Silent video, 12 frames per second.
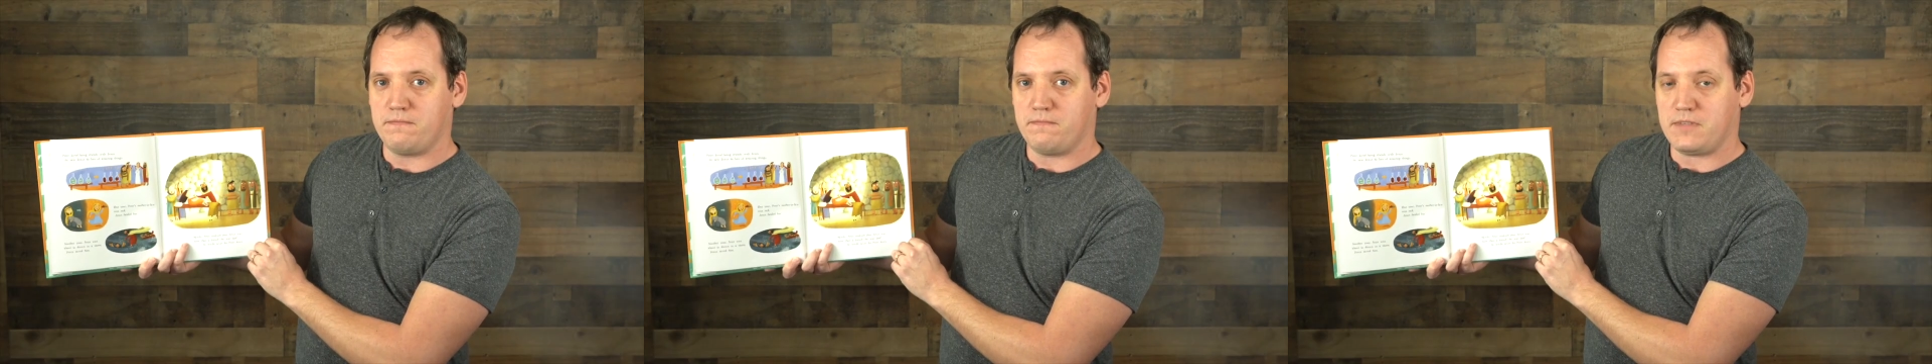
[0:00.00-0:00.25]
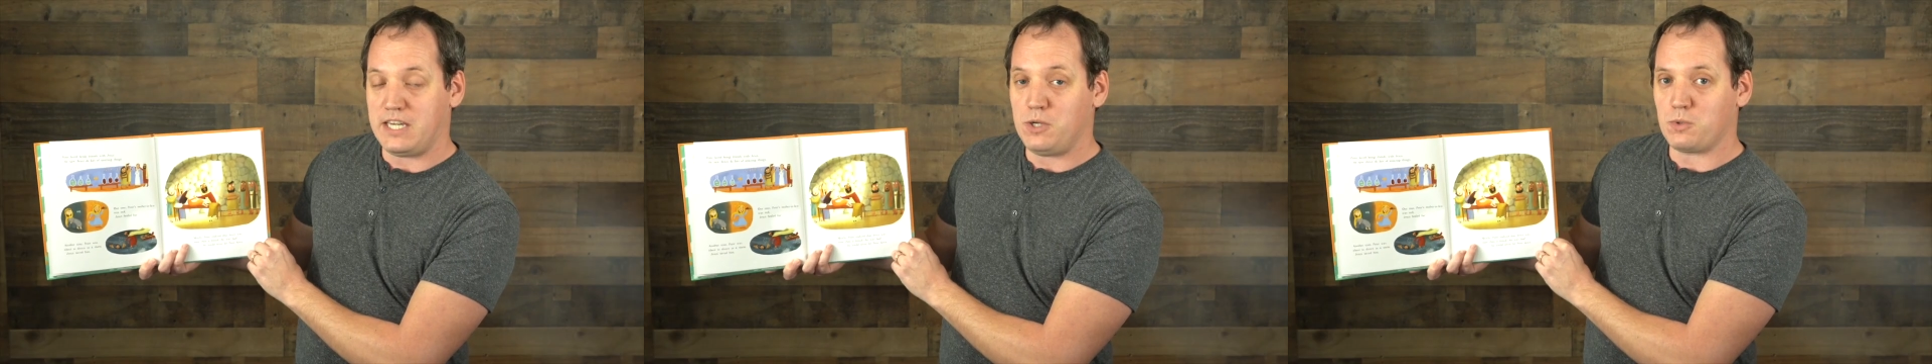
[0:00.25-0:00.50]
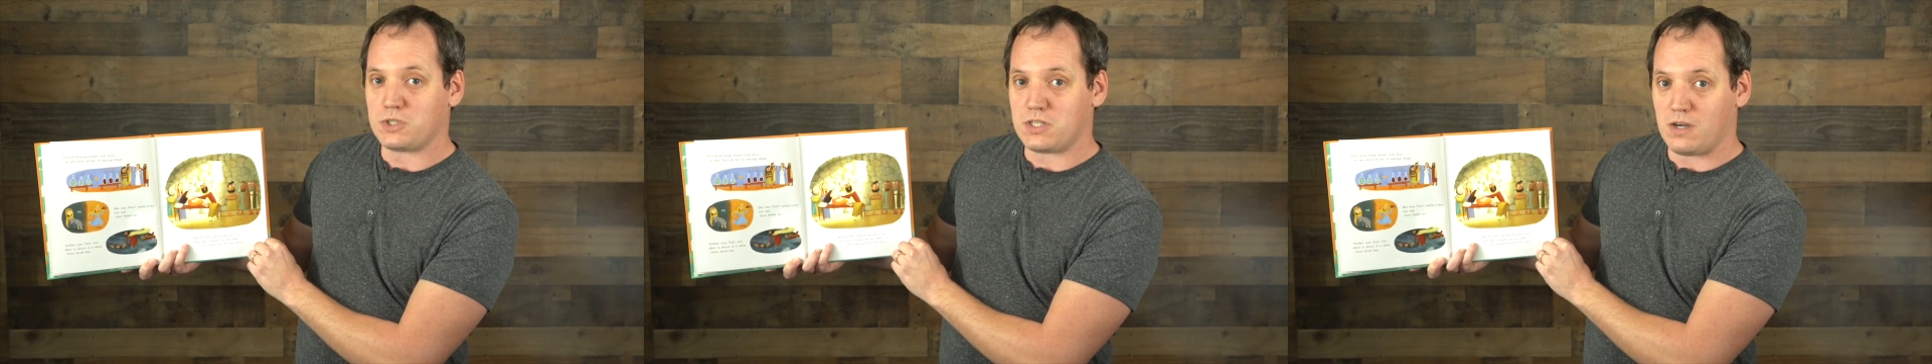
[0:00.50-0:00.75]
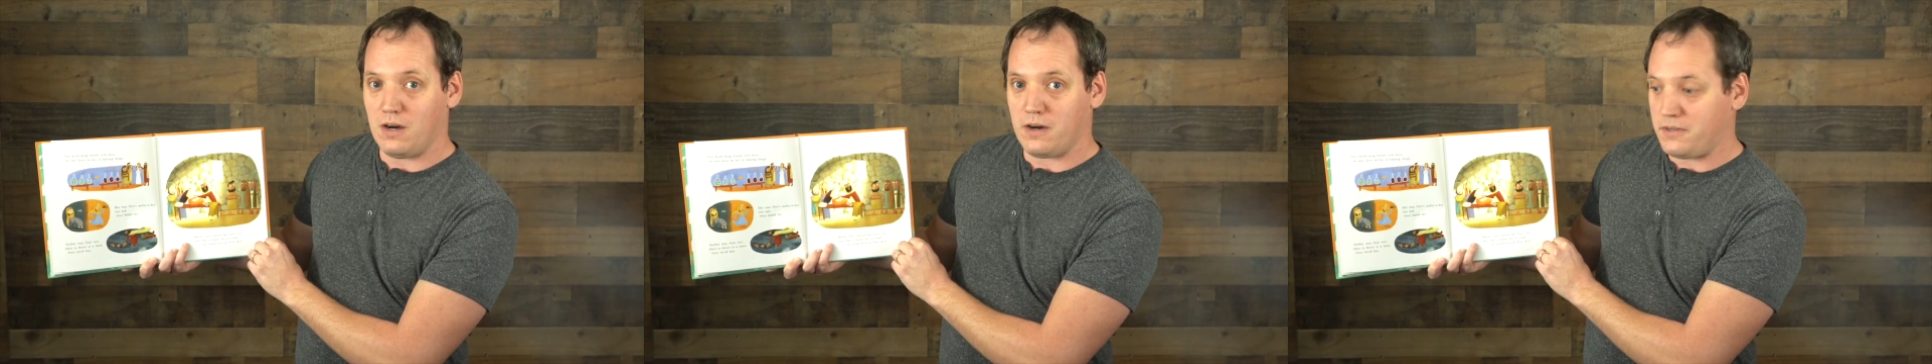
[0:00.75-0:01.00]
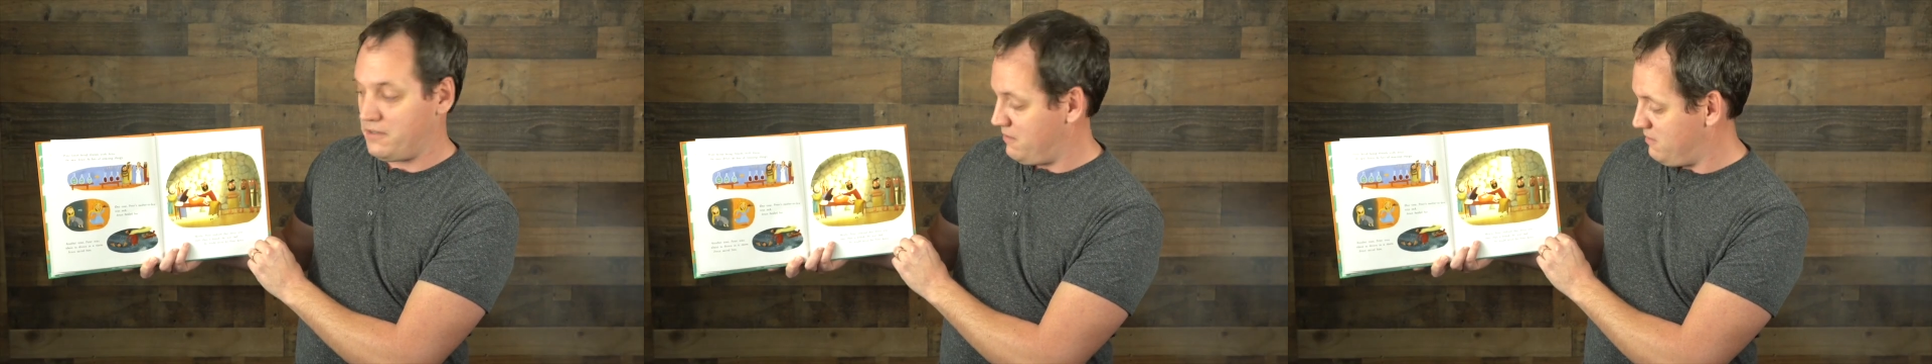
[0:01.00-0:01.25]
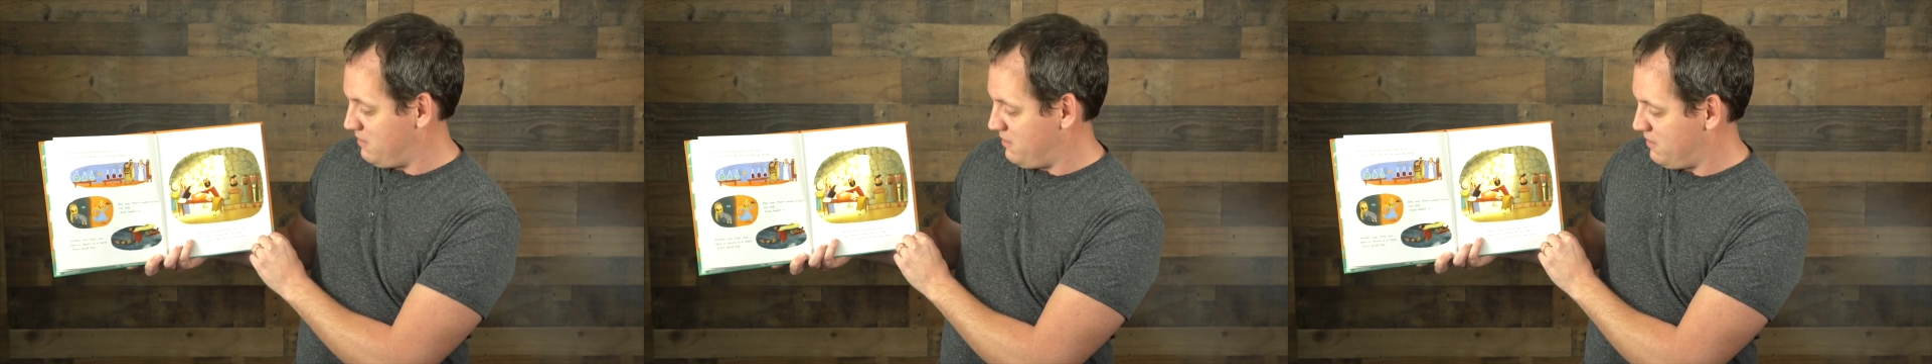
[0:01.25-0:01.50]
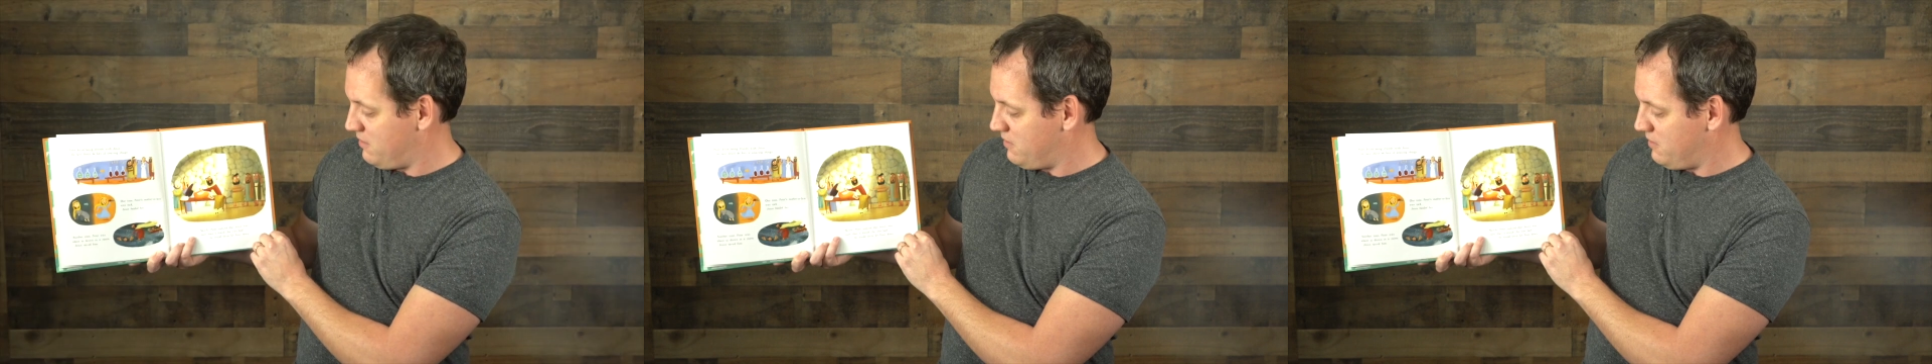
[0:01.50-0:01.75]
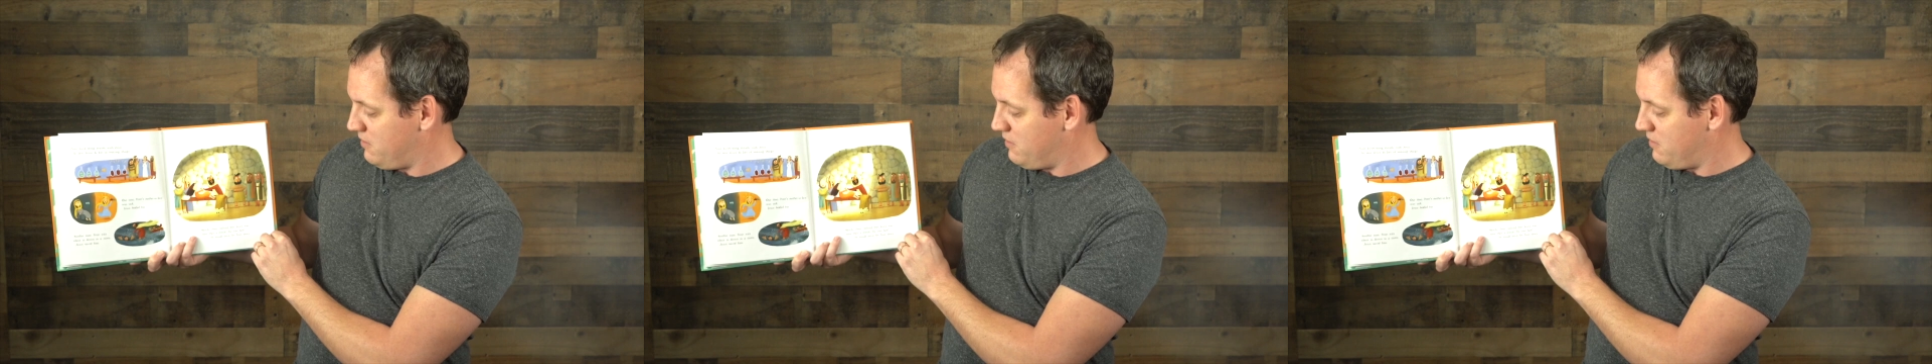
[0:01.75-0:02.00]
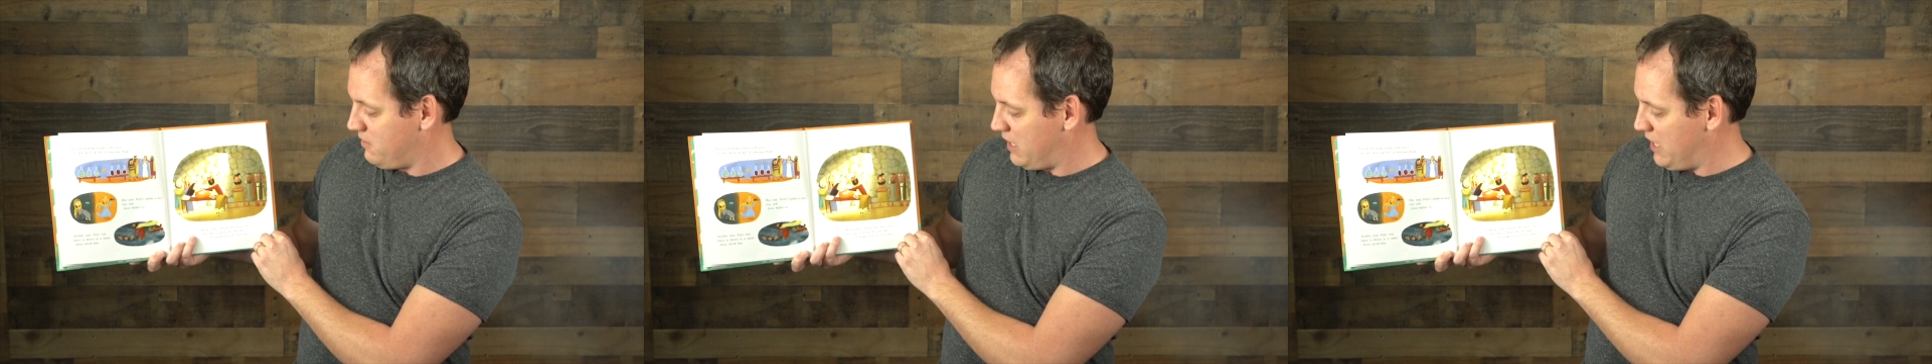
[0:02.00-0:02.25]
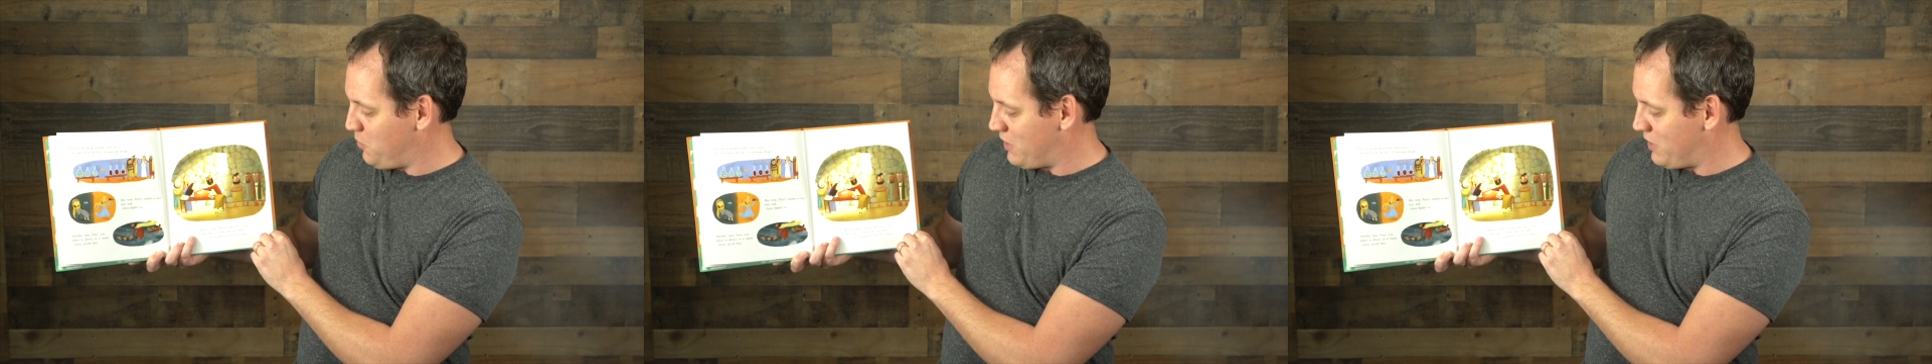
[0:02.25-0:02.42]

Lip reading: He was God. He